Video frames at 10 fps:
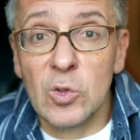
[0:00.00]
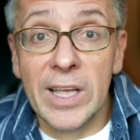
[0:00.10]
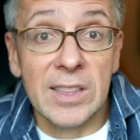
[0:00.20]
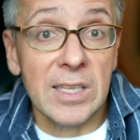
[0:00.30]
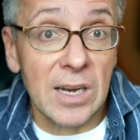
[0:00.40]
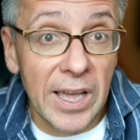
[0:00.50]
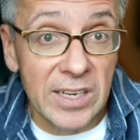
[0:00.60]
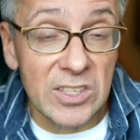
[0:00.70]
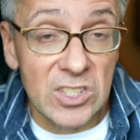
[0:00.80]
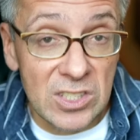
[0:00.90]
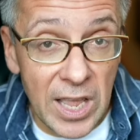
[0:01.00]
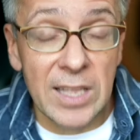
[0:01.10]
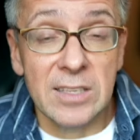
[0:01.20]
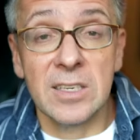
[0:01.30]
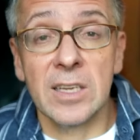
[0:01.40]
like the United
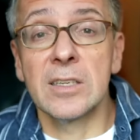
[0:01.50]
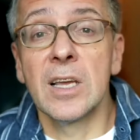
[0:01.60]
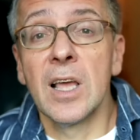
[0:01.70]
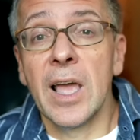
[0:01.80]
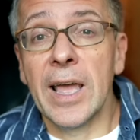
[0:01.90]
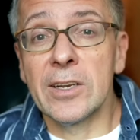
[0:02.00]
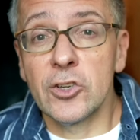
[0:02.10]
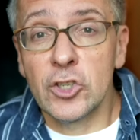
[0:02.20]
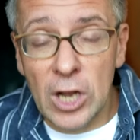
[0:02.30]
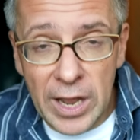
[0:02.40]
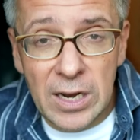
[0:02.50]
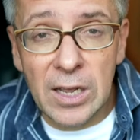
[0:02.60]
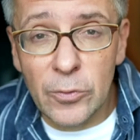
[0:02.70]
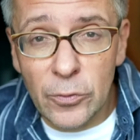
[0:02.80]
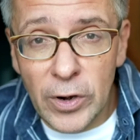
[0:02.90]
States and
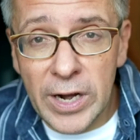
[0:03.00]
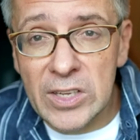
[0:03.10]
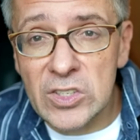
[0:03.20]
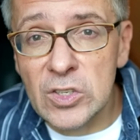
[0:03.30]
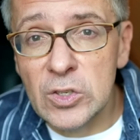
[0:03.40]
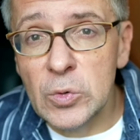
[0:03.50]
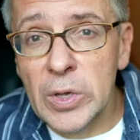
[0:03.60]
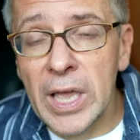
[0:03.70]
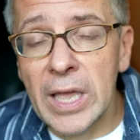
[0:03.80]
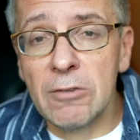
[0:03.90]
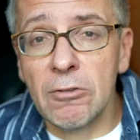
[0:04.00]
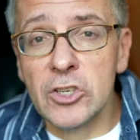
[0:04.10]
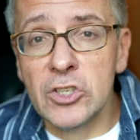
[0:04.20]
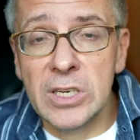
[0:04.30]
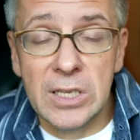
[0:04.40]
China and France, the UK and Russia.